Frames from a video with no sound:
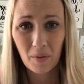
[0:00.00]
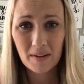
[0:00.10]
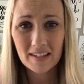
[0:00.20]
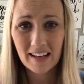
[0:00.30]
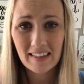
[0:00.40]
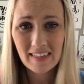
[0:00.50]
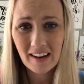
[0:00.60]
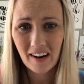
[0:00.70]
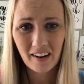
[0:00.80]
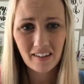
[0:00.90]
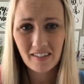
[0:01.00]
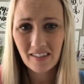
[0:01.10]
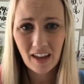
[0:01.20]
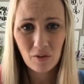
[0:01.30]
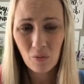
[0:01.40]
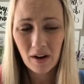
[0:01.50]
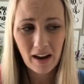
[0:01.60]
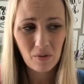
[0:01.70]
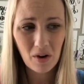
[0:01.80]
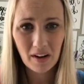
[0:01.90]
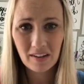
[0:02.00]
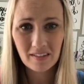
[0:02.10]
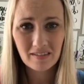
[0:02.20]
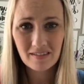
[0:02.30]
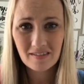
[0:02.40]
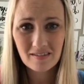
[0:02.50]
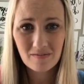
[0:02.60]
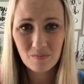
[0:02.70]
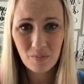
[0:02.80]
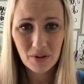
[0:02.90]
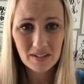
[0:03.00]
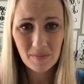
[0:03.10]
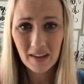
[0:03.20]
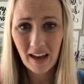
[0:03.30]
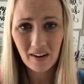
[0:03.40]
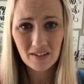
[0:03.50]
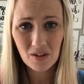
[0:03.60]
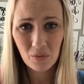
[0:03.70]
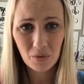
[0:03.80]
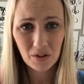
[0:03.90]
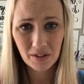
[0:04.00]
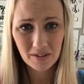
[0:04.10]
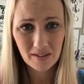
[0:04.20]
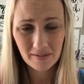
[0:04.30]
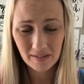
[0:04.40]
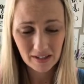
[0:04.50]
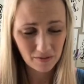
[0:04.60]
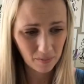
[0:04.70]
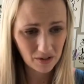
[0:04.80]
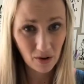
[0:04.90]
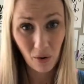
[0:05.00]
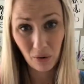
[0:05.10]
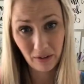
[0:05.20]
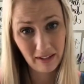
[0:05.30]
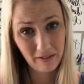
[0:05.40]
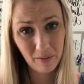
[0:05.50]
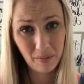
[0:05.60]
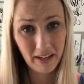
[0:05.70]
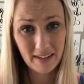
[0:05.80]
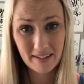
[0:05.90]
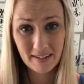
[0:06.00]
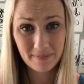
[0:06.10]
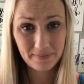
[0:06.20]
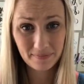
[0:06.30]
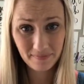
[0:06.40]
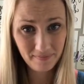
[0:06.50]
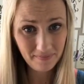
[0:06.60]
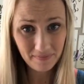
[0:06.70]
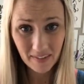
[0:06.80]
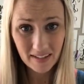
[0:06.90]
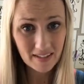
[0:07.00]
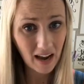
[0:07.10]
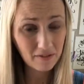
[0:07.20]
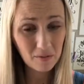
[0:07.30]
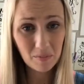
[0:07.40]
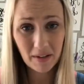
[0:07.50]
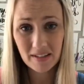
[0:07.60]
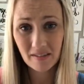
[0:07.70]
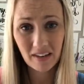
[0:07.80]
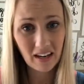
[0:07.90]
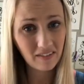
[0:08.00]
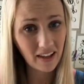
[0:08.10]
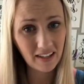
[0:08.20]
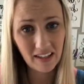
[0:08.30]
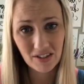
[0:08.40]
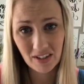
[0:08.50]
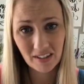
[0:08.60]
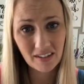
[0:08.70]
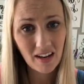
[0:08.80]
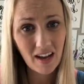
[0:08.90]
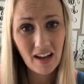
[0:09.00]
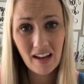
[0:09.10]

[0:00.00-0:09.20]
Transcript: But once I get there, then when I want to put something out into the world, it's from a totally different place. It's not from a place of needing validation.